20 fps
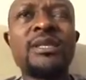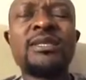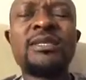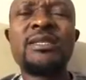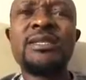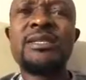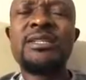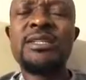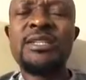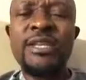
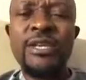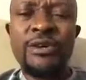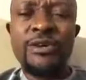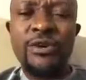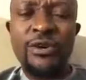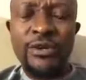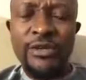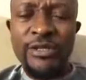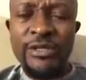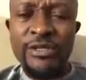teaching a
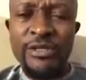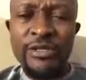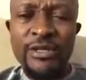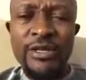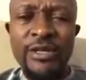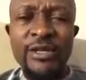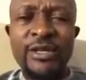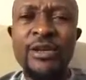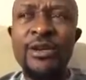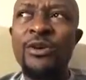course
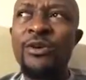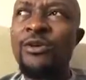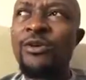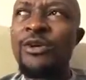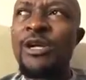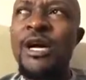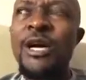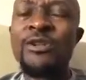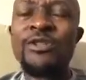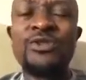on
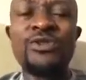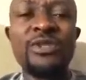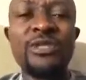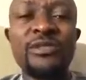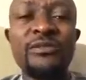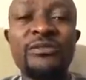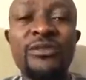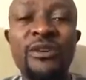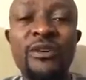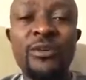how to
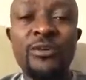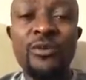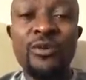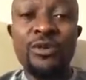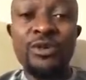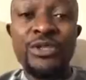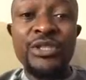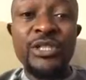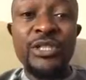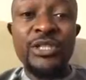develop
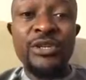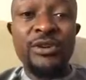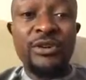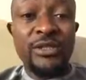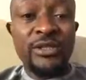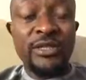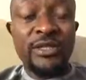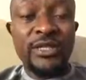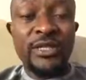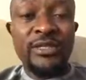coaching
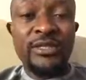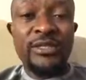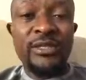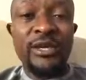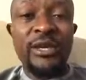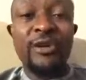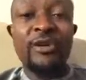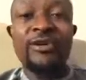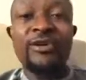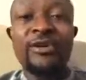content
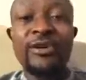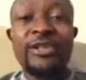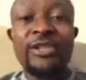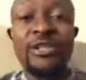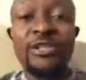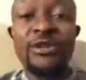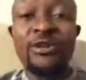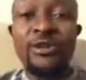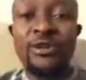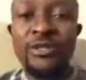and
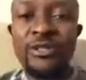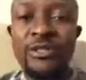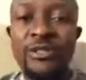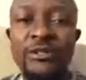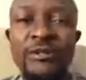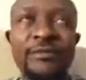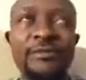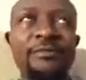coaching course.